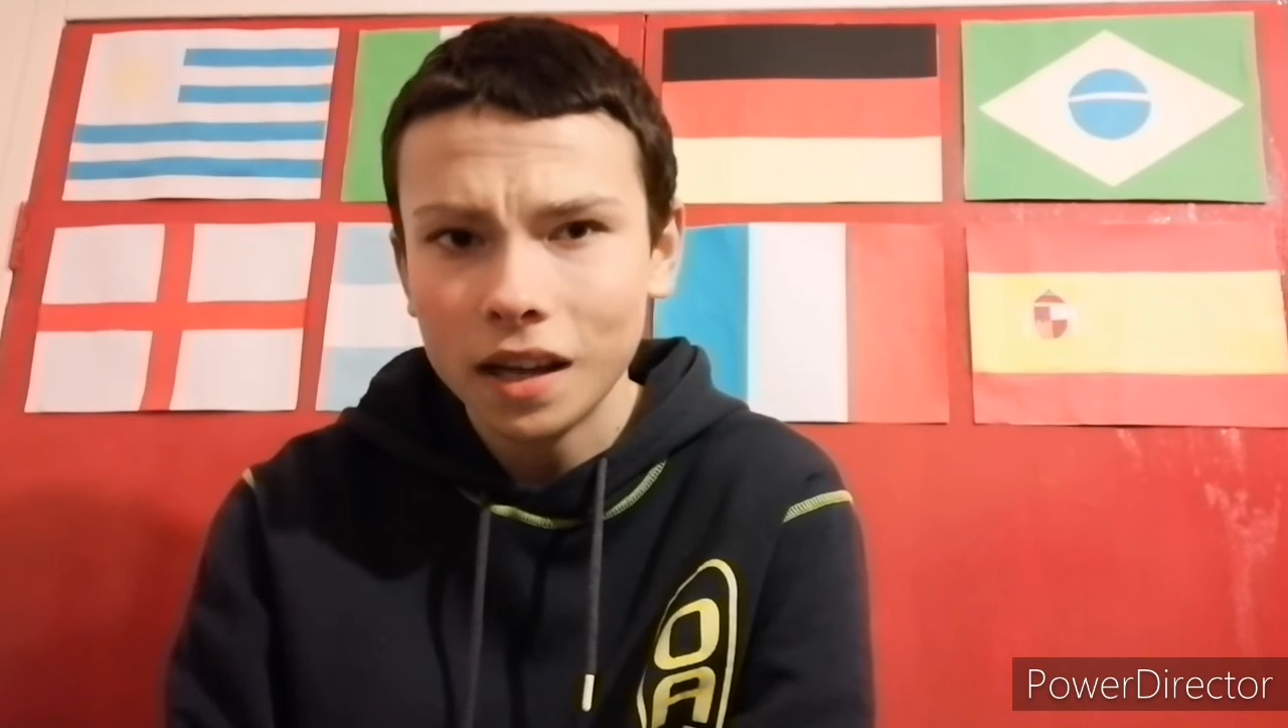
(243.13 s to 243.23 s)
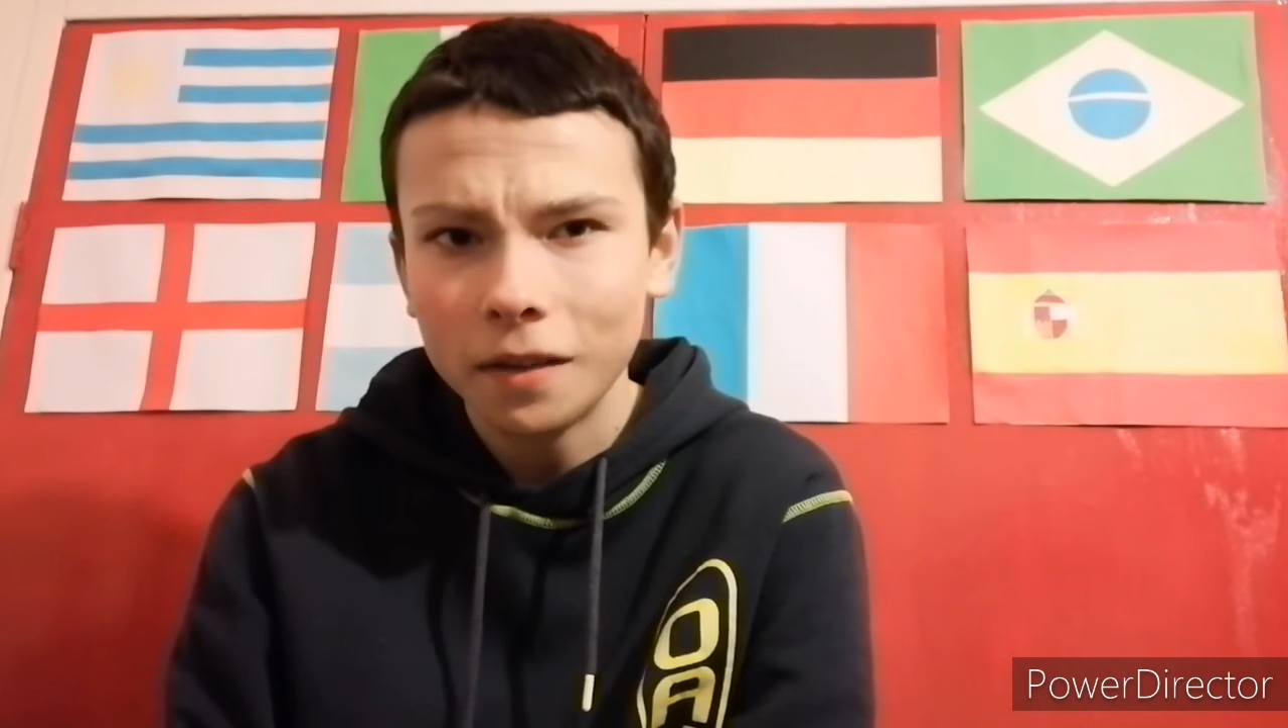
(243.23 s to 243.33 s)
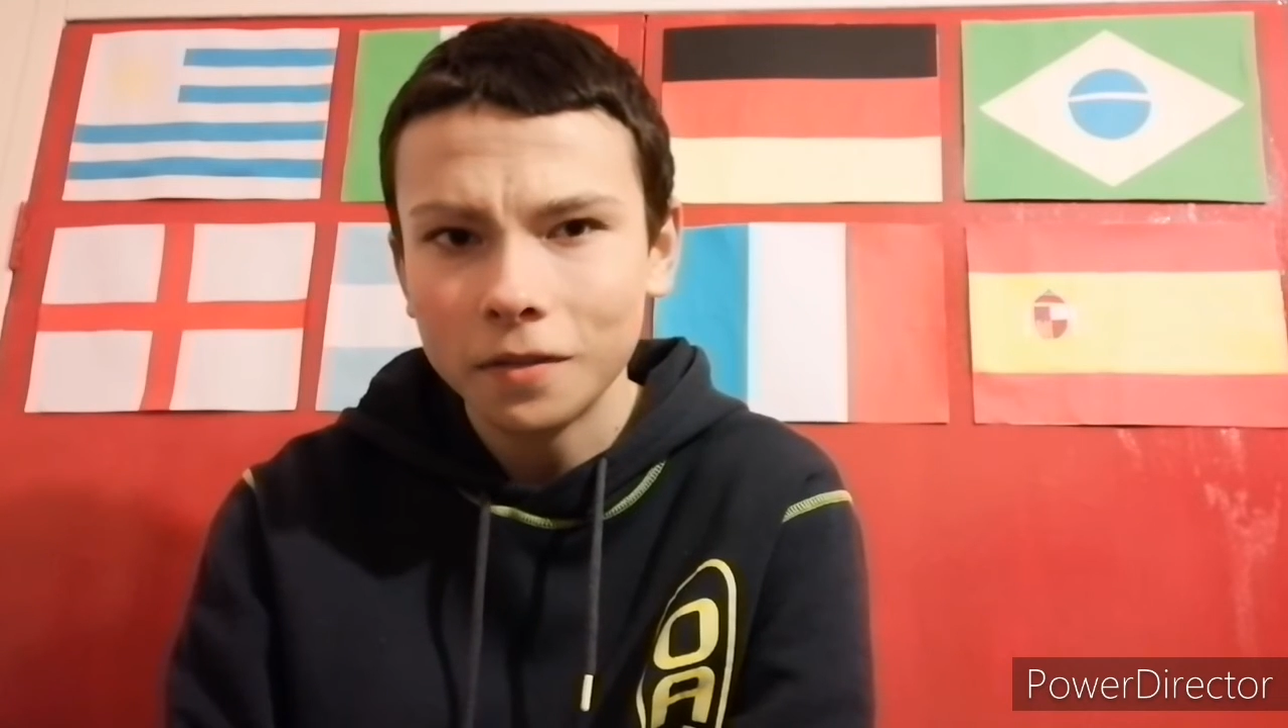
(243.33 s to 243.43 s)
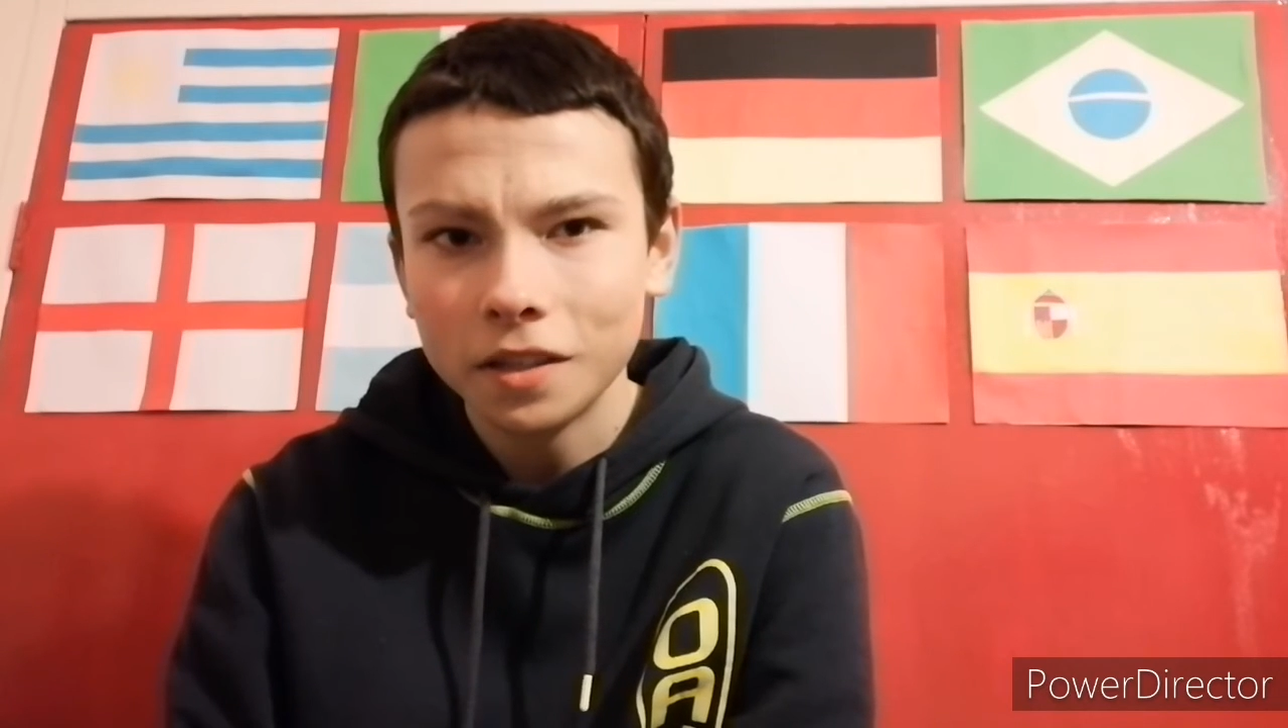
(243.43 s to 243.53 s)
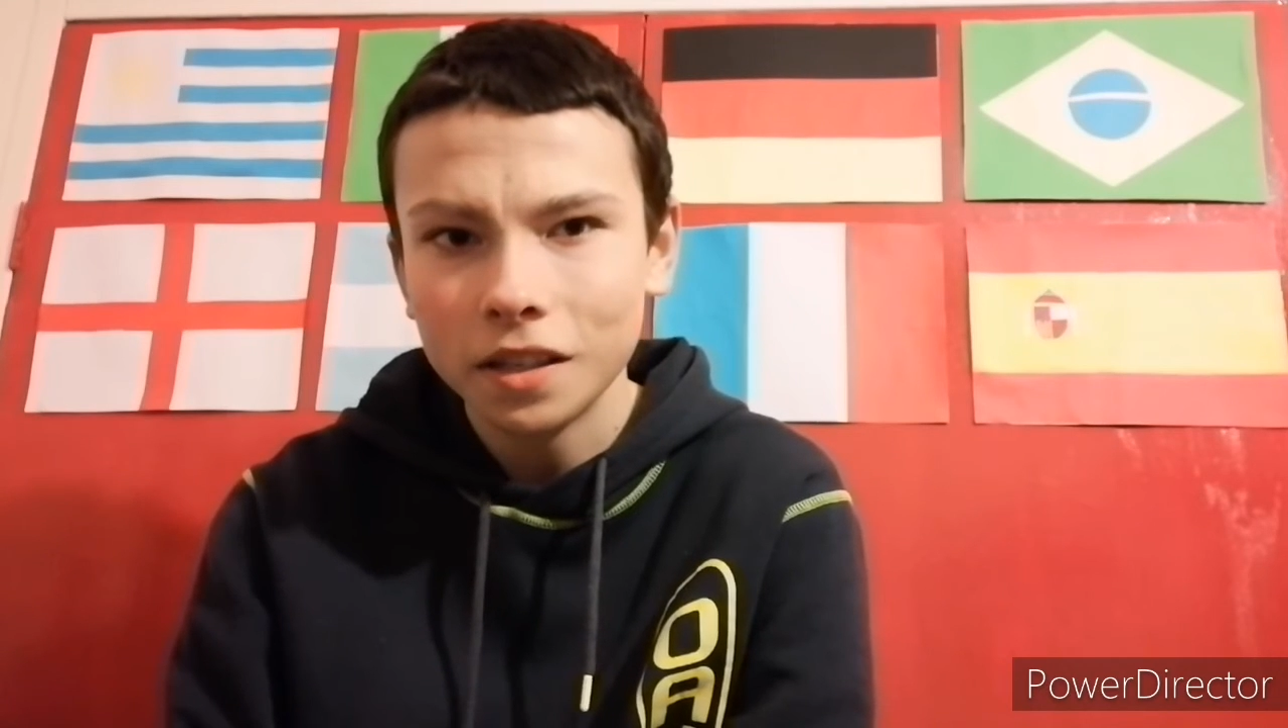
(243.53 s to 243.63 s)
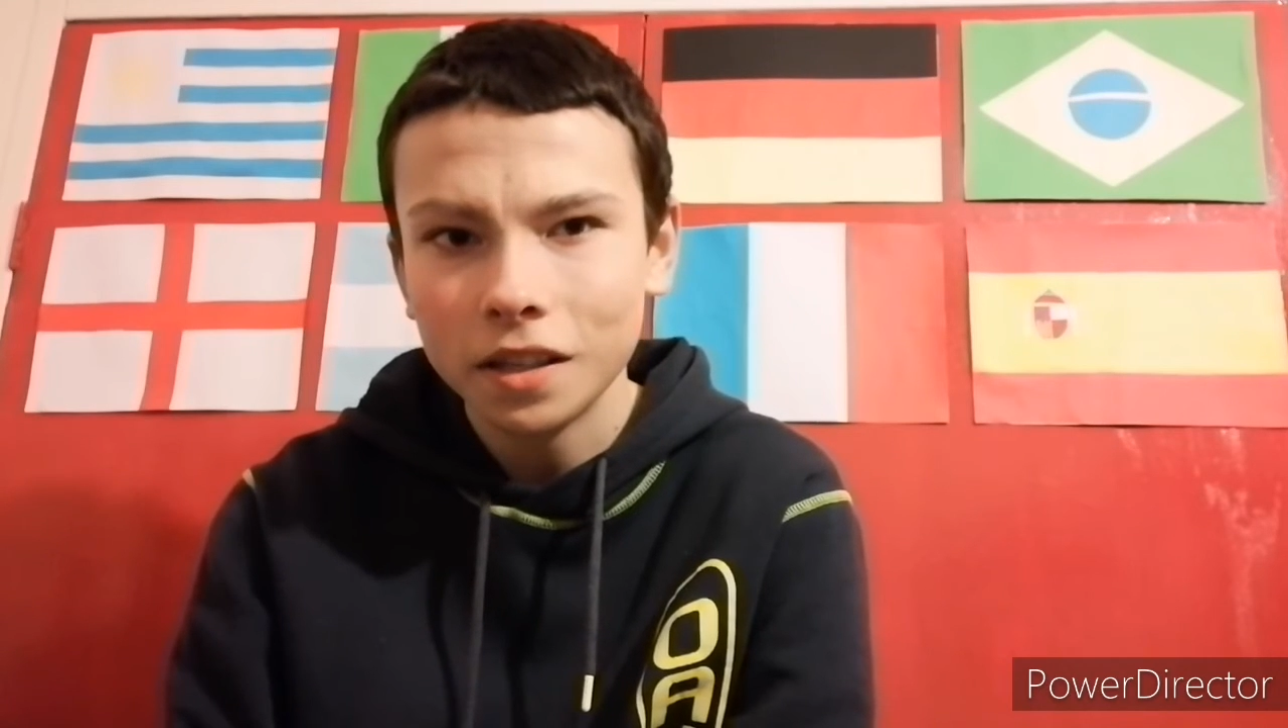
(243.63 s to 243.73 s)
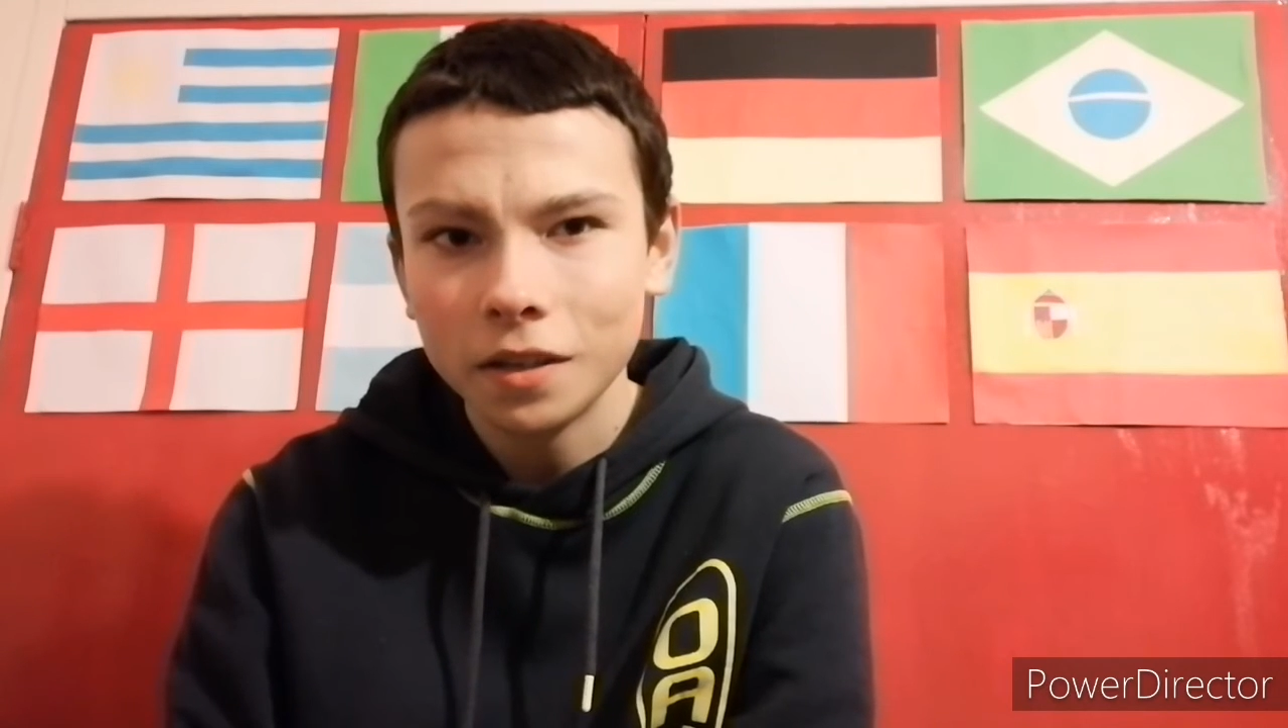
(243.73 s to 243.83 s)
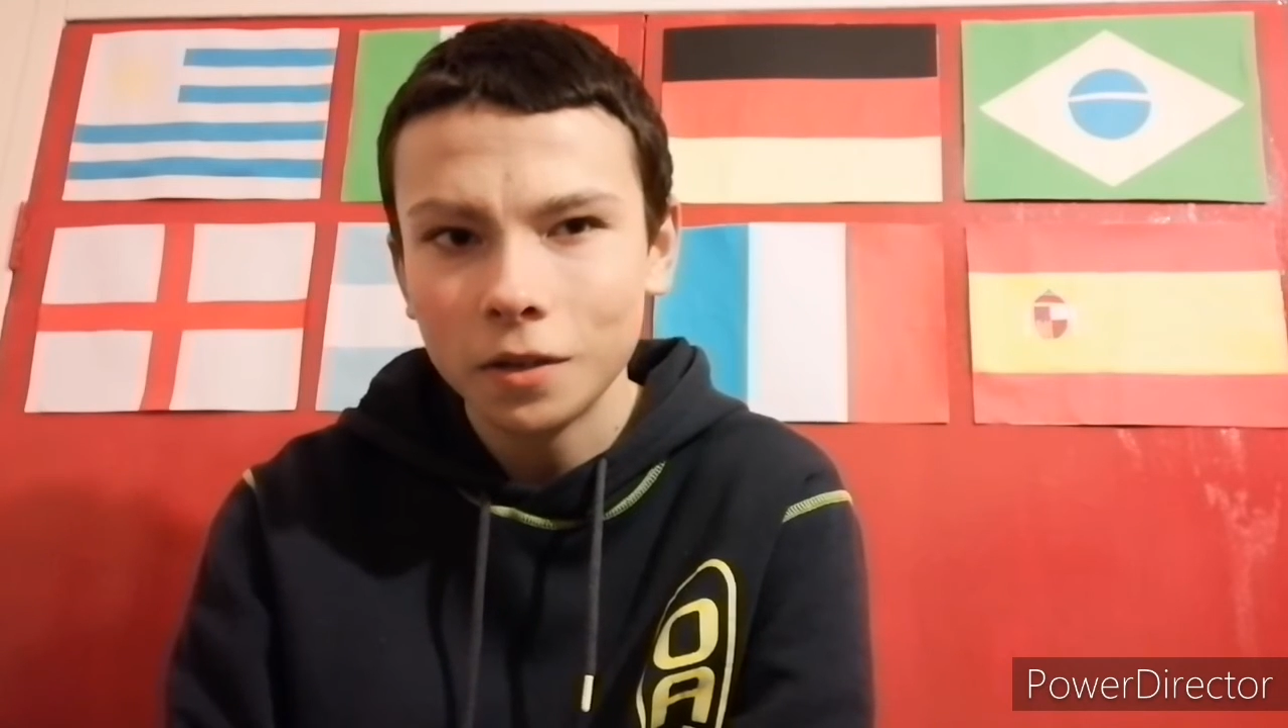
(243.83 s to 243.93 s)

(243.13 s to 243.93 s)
after a